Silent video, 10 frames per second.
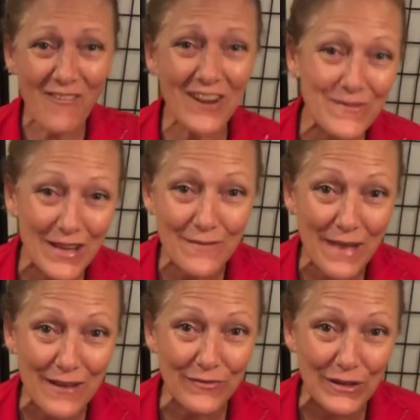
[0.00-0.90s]
what I'm gonna
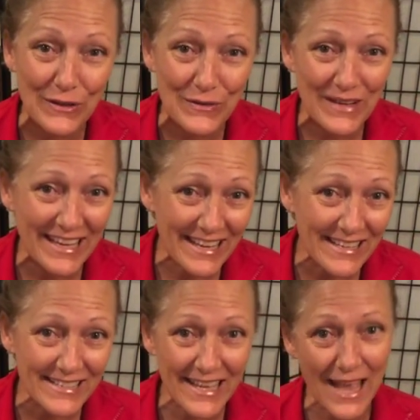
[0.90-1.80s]
make for you
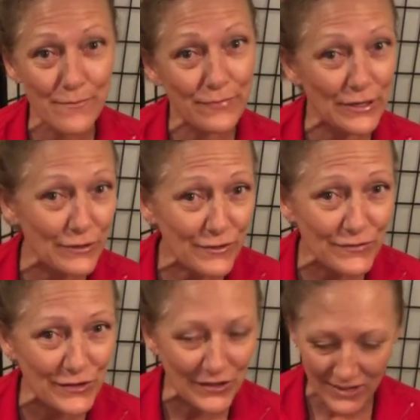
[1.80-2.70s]
is a
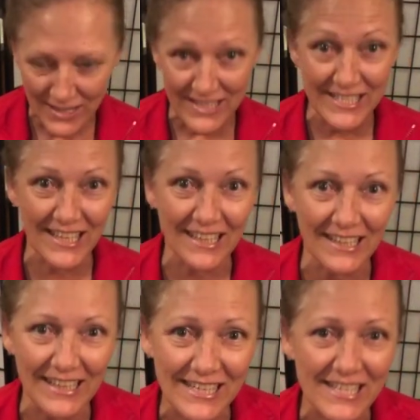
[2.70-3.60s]
beautiful,
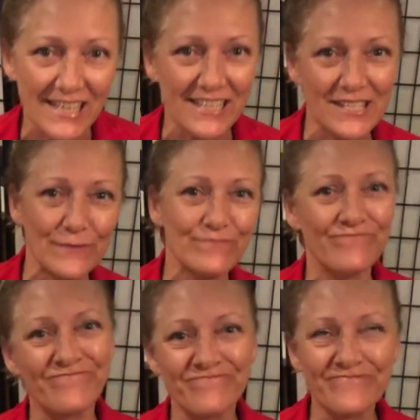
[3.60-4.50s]
delicious,
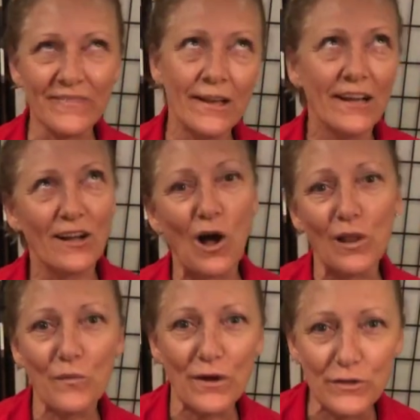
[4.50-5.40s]
call it
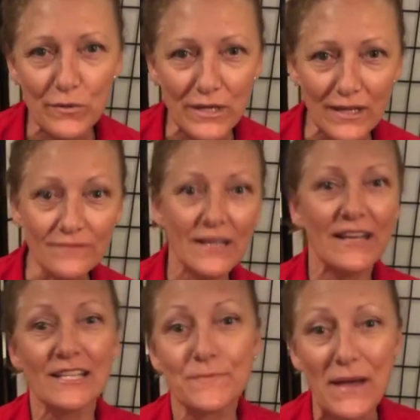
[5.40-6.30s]
what you will,
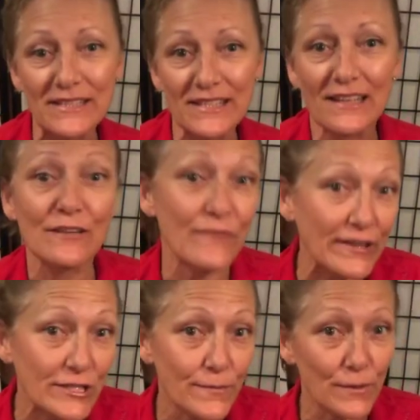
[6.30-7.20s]
it's basically
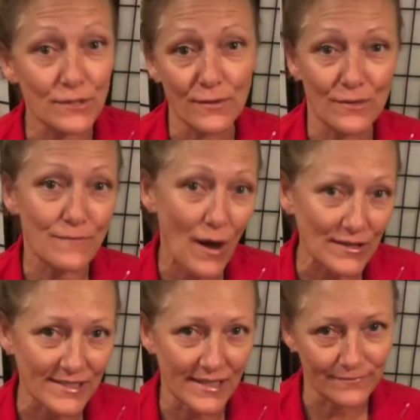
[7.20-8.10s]
vegetables with
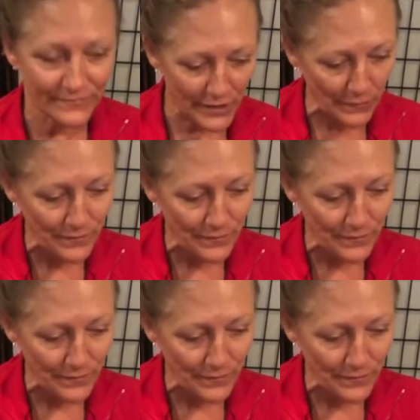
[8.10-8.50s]
pasta. So